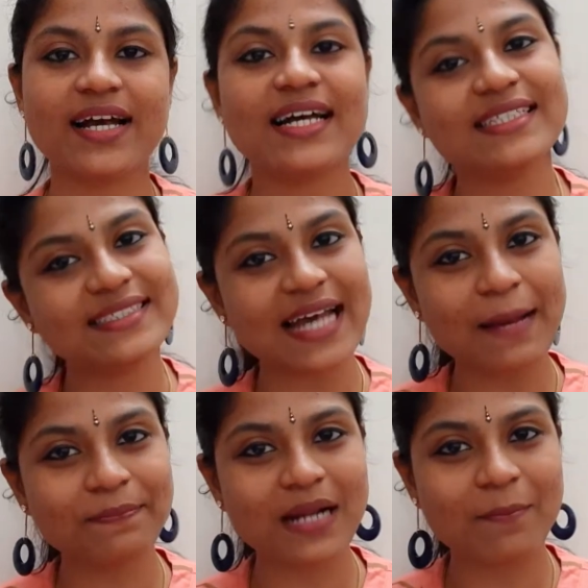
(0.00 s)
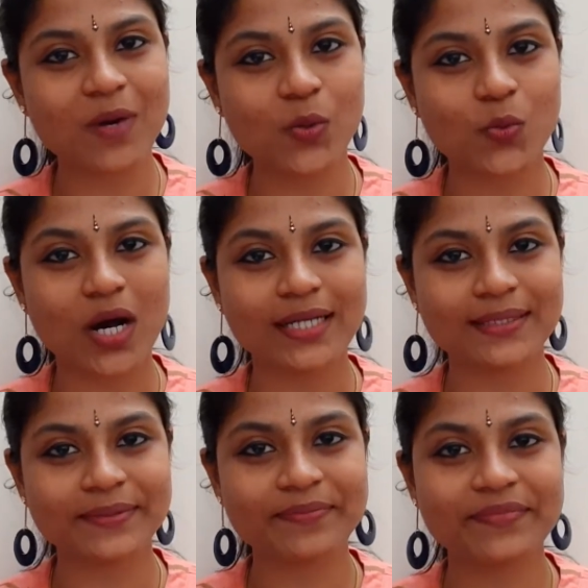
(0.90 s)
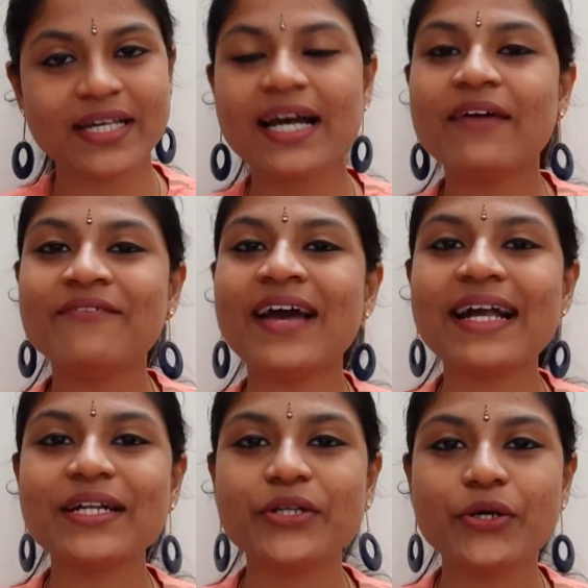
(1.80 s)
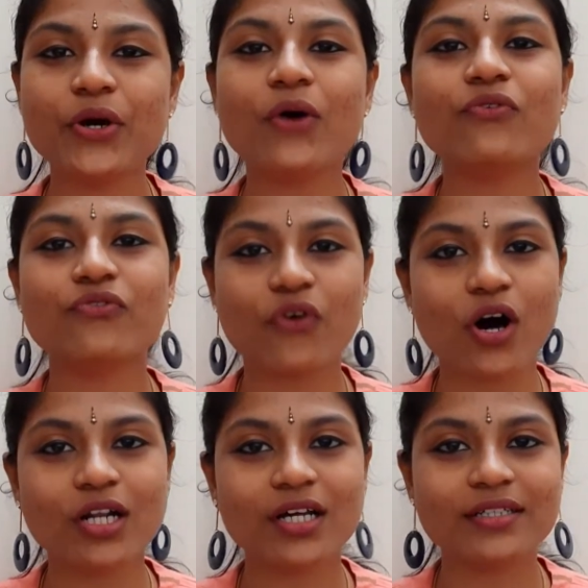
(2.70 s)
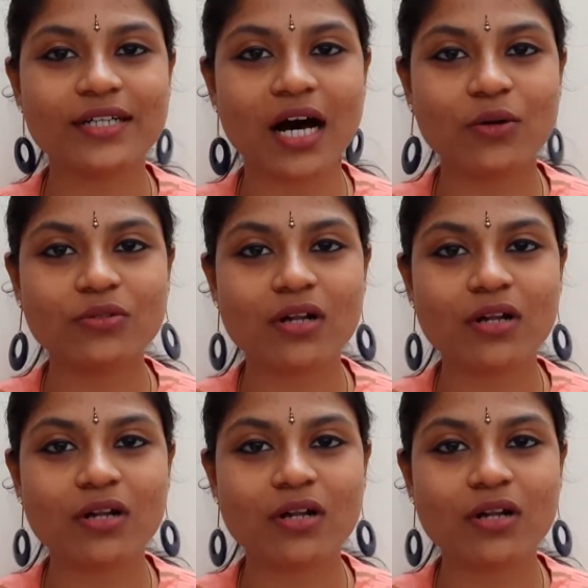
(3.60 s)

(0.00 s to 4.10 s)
Step number 1. When you've fallen down